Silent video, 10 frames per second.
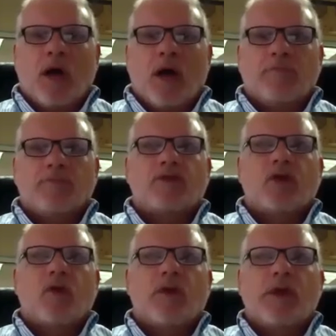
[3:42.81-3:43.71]
Um,
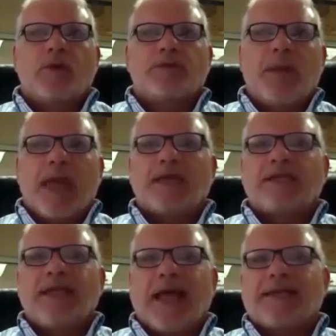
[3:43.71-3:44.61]
so it was
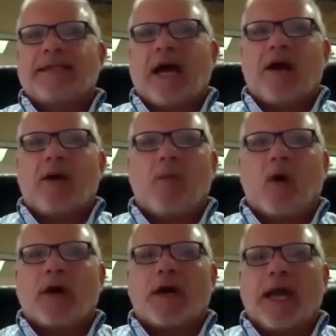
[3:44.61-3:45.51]
managing that entire
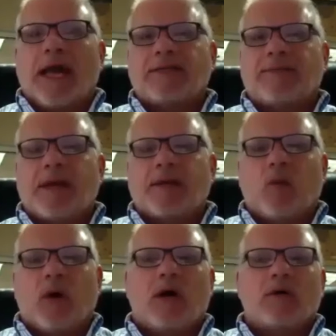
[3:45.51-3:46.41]
marketing aspect
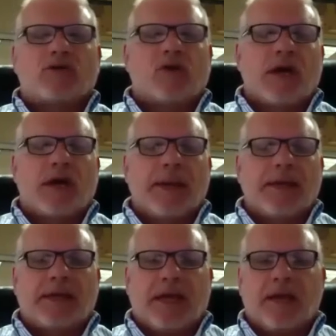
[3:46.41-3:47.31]
while trying to
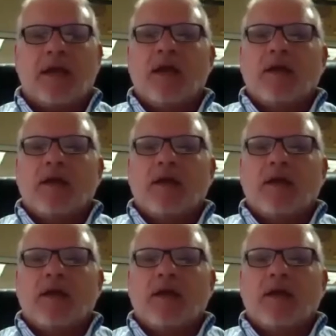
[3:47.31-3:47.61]
maintain